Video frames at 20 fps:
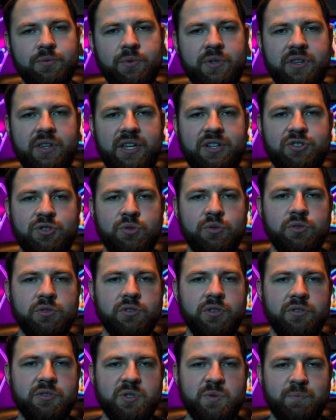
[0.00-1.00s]
with a tool
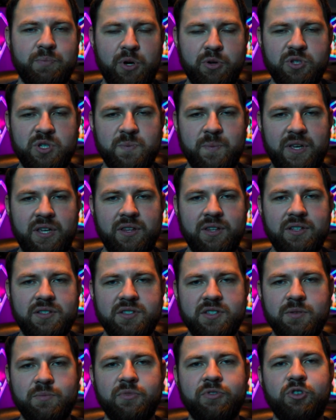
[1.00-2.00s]
known as Postman that
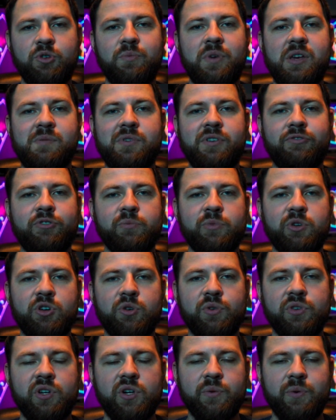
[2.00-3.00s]
some of you may be
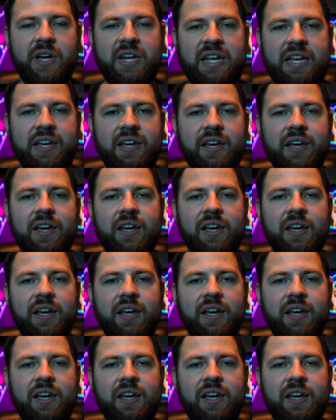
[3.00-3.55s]
familiar with already,